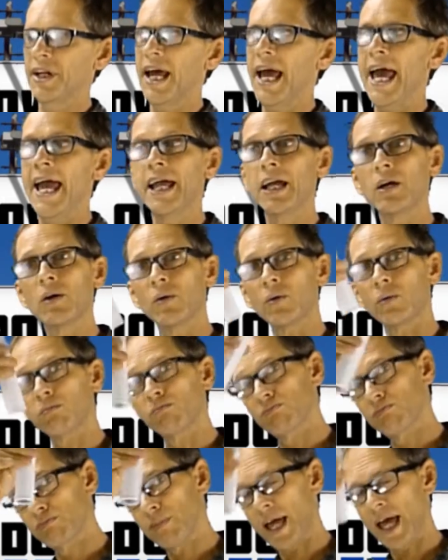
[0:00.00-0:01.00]
angle
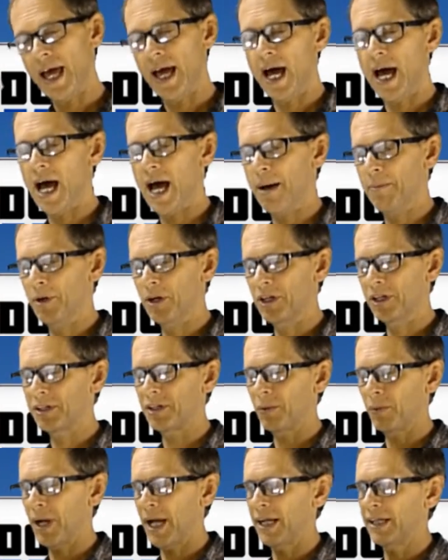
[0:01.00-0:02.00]
arm on it, a
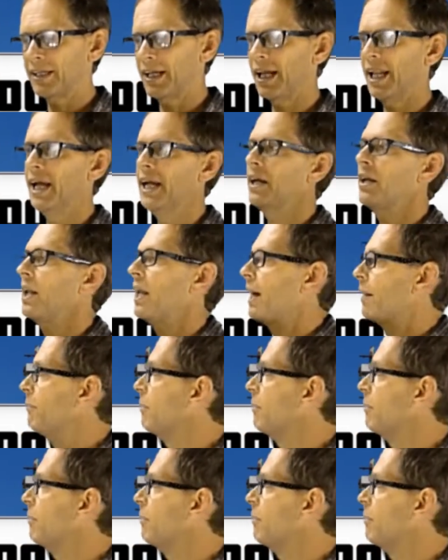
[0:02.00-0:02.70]
wagtail angle arm.